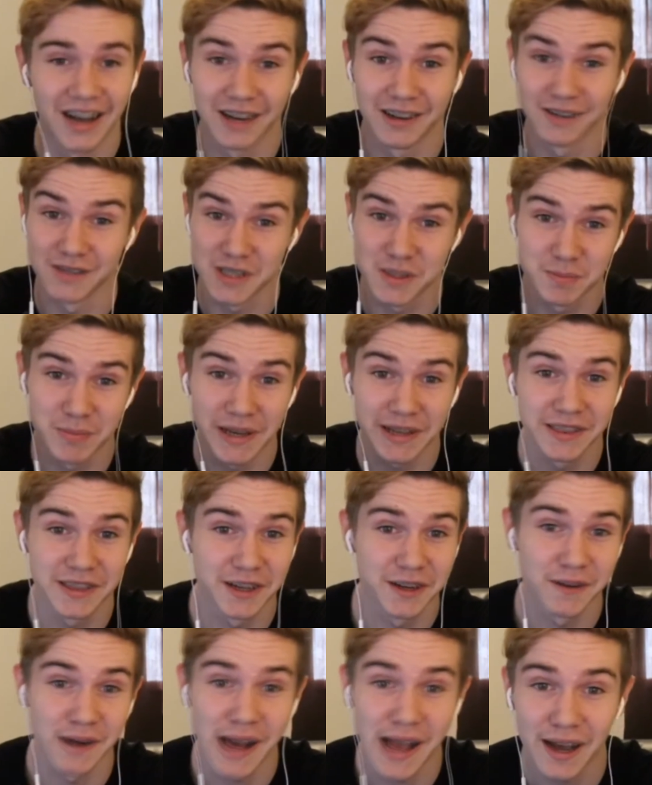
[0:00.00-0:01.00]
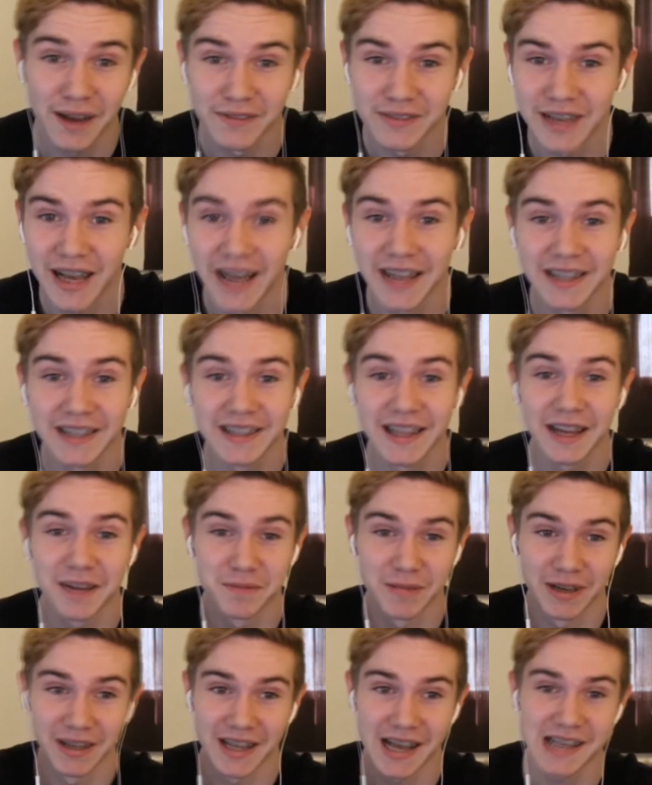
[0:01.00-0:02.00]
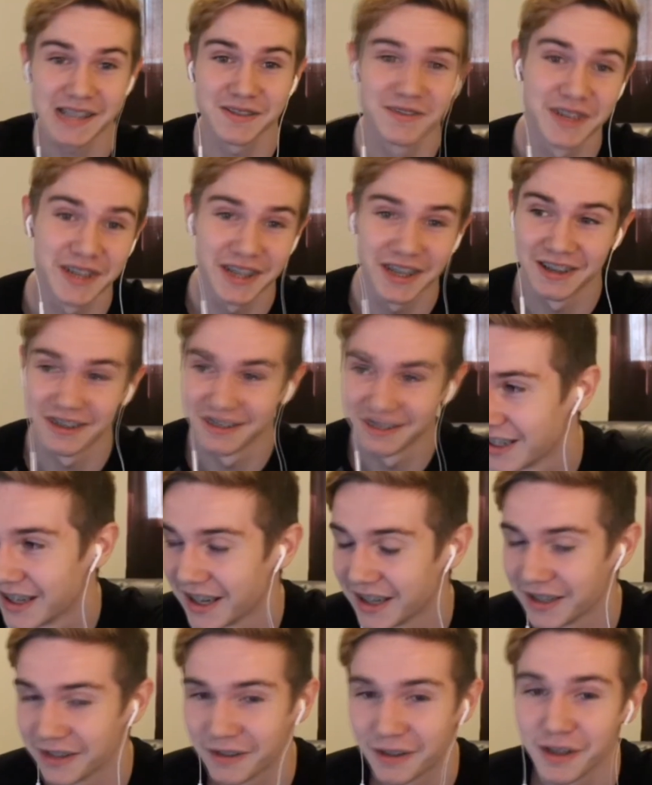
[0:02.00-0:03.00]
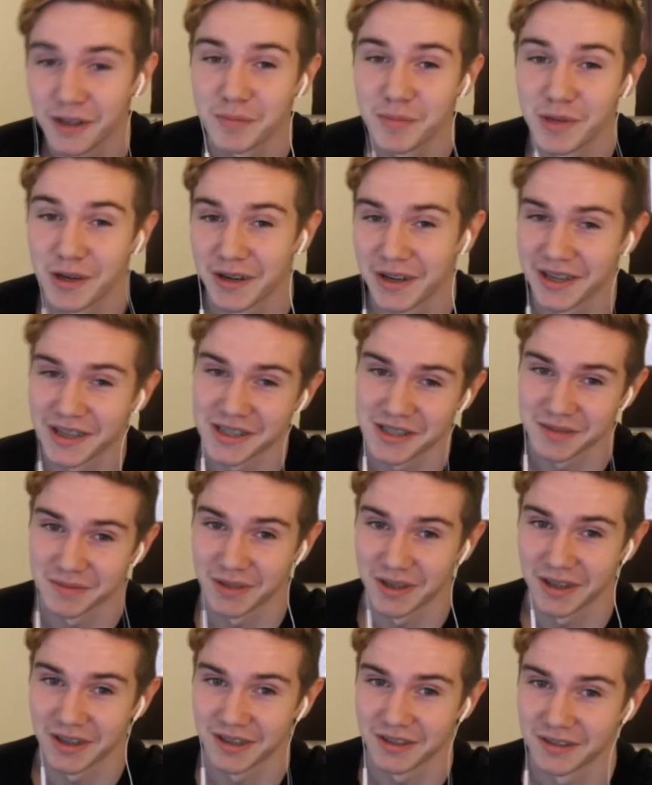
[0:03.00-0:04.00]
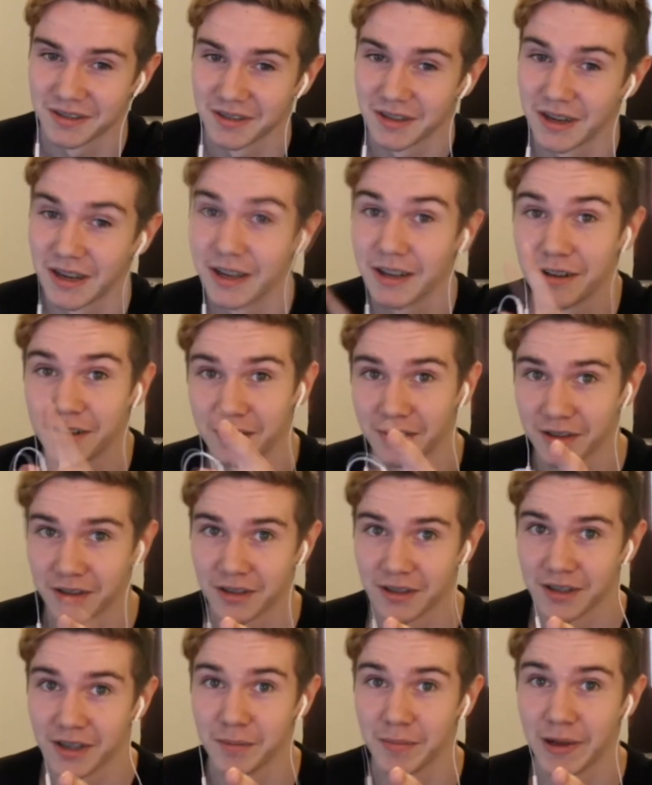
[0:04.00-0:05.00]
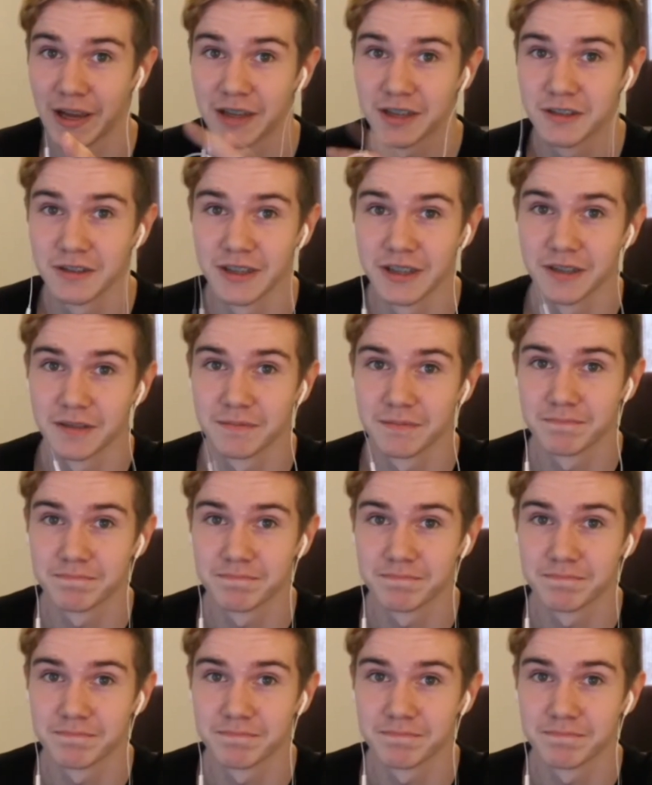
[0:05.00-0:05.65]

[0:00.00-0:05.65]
I respect the craft. I did that in my last video. I know all about ASMR. Hey, got back to it?